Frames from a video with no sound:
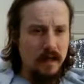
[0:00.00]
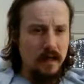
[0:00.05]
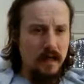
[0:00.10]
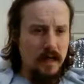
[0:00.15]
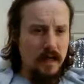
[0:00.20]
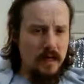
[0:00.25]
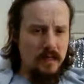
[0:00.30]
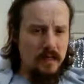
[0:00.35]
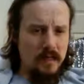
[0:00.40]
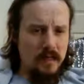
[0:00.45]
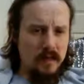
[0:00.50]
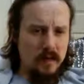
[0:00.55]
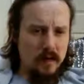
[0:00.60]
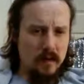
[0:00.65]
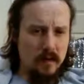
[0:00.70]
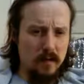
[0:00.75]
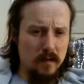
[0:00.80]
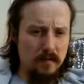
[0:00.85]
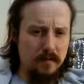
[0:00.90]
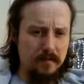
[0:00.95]
Yeah,
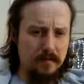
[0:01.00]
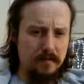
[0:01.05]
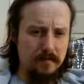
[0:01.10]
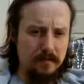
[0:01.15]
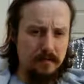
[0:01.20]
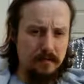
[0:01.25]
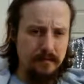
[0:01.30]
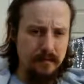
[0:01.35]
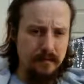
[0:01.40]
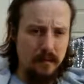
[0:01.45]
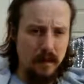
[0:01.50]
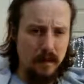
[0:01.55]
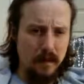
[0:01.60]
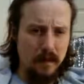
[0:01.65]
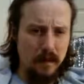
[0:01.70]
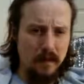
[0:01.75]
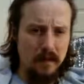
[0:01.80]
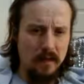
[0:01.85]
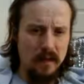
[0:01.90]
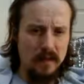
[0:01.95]
so
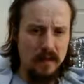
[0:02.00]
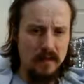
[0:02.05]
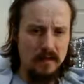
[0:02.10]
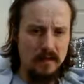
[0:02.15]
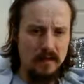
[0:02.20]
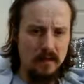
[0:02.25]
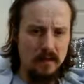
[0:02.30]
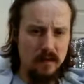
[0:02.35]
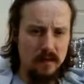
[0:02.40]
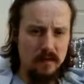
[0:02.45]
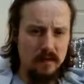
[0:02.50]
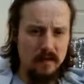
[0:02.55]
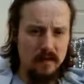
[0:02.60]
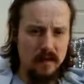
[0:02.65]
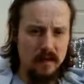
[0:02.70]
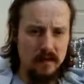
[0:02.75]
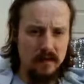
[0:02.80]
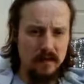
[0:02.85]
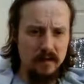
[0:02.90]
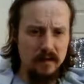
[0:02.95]
this sort
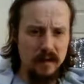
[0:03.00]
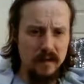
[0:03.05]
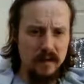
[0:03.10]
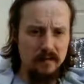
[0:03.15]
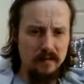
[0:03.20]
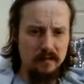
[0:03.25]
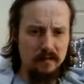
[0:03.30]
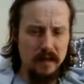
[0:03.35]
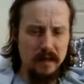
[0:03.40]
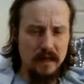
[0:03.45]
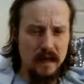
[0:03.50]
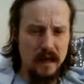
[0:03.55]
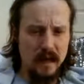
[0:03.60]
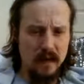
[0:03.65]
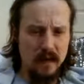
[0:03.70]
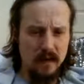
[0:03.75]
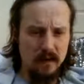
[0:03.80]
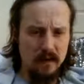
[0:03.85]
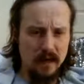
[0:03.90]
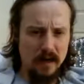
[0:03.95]
of you see of me
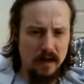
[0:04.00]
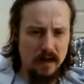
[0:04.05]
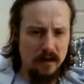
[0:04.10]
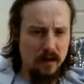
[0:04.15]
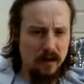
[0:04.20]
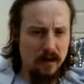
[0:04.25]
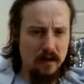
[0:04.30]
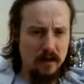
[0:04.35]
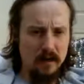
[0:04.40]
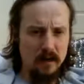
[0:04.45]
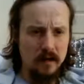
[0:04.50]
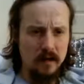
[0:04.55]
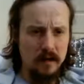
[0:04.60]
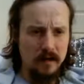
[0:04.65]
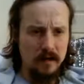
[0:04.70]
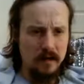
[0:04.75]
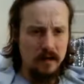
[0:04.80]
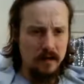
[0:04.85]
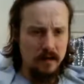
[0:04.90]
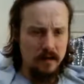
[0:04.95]
now here,
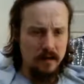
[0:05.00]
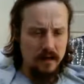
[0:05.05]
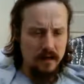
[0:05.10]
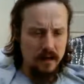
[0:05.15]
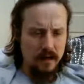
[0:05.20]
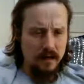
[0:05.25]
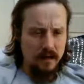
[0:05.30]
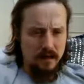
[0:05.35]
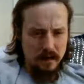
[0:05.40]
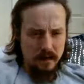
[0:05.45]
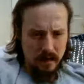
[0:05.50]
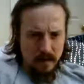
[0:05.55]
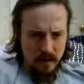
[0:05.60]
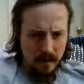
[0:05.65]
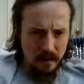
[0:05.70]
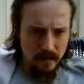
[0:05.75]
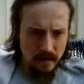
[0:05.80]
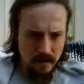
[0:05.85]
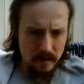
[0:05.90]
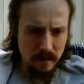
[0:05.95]

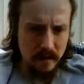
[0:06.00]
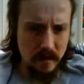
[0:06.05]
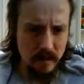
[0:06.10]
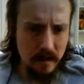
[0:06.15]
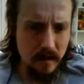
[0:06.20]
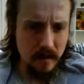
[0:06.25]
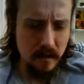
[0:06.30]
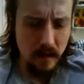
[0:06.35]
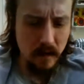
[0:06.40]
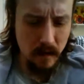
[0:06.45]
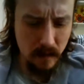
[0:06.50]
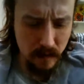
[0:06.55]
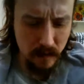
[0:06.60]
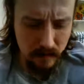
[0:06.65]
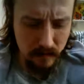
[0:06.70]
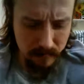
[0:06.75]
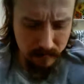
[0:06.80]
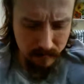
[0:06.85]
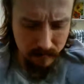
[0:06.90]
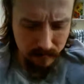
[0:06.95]
there
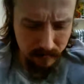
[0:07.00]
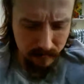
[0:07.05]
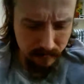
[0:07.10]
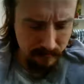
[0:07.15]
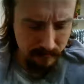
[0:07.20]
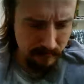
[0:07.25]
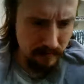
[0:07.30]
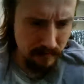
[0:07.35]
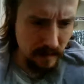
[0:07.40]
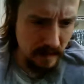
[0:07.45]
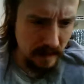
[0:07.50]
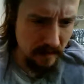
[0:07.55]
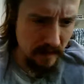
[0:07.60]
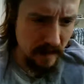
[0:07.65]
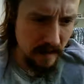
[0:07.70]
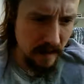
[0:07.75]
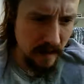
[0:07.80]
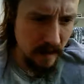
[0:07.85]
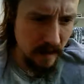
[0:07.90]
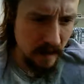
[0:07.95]
are
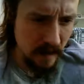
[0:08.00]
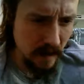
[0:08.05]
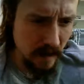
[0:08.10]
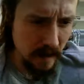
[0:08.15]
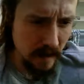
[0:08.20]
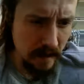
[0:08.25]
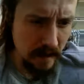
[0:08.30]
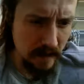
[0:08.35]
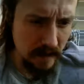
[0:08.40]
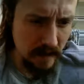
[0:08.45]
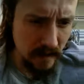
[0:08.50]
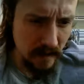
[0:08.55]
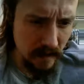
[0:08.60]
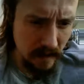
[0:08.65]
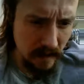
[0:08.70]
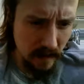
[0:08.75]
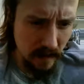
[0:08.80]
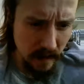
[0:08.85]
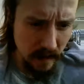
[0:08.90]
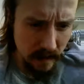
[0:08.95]
even AI and
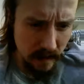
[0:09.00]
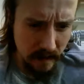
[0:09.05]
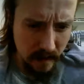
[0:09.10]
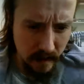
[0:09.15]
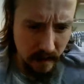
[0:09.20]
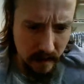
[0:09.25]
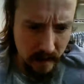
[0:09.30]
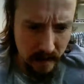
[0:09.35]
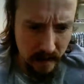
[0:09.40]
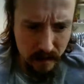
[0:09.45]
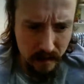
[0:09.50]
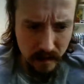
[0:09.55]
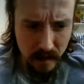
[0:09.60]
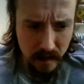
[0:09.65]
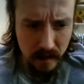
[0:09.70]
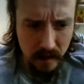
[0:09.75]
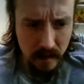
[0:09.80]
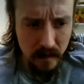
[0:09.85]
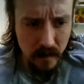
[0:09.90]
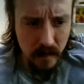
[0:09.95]
shit like that has
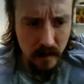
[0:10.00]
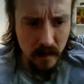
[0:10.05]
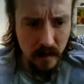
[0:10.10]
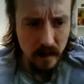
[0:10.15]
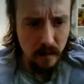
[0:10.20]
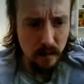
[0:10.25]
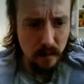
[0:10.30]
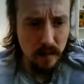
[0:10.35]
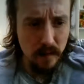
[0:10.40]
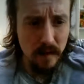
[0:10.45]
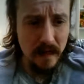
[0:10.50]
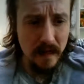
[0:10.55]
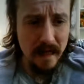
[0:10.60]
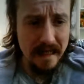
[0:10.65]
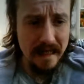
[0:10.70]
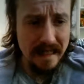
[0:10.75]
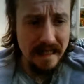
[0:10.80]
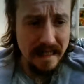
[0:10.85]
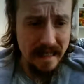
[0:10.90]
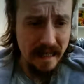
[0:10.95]
been
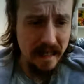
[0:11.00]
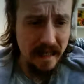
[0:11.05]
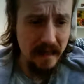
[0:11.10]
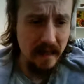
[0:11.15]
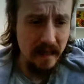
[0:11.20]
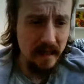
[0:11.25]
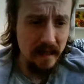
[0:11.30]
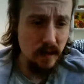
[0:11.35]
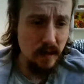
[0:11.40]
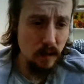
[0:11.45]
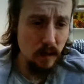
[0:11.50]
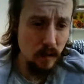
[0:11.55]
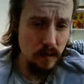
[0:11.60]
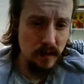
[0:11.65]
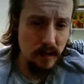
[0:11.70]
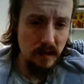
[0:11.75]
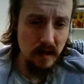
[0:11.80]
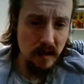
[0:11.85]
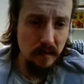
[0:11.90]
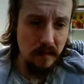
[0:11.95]
pretty intently
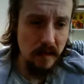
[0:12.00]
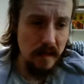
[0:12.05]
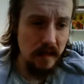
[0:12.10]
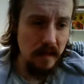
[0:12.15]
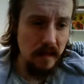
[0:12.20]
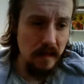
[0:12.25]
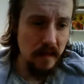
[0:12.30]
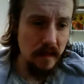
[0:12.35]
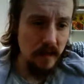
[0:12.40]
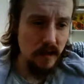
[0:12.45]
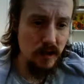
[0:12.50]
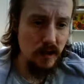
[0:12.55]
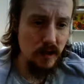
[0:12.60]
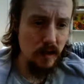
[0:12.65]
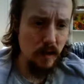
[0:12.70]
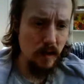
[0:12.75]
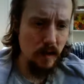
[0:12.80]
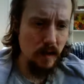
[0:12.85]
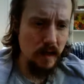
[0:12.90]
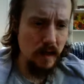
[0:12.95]
torturing me and then
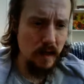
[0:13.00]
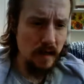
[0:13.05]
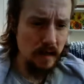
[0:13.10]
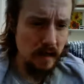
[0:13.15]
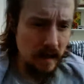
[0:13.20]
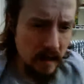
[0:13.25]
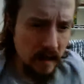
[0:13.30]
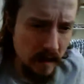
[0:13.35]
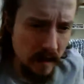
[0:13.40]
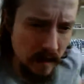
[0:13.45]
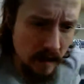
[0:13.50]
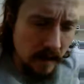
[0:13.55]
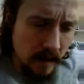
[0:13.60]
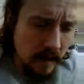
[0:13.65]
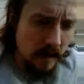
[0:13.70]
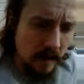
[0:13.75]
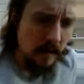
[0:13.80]
enjoying the